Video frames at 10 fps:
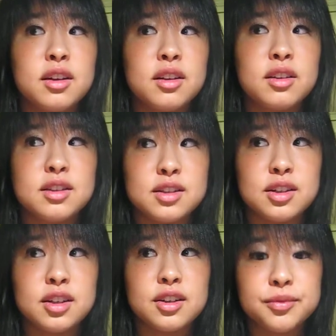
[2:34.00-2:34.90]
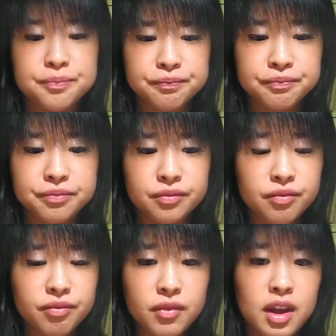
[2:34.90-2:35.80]
this year.
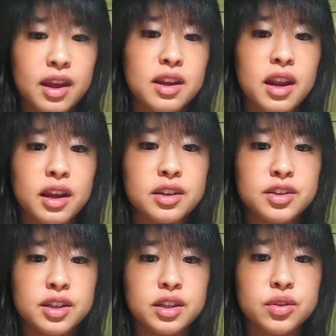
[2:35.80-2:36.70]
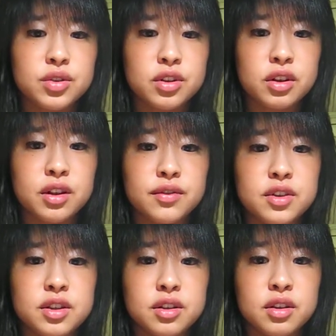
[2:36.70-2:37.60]
And I continued to
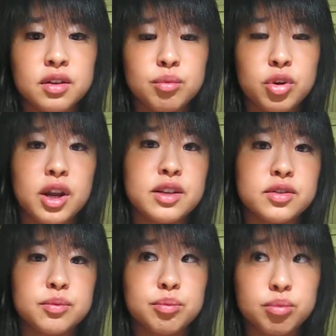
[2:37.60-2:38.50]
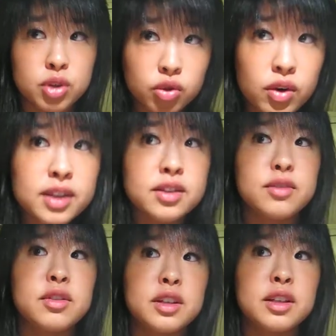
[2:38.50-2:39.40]
lift
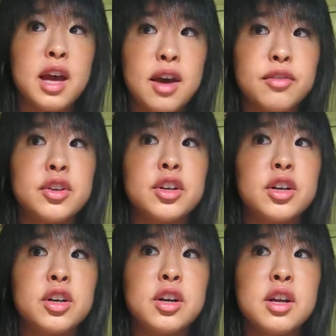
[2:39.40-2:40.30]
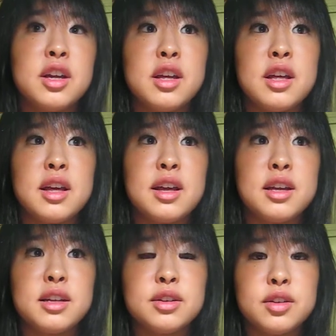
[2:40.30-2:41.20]
progressively heavier
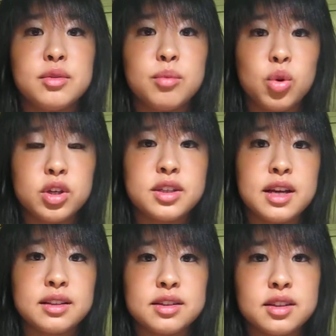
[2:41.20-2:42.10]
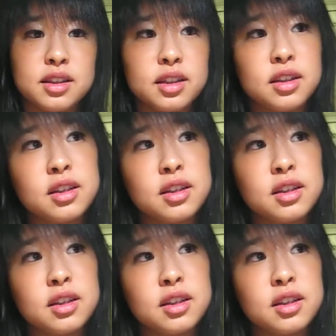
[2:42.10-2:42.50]
and more intensely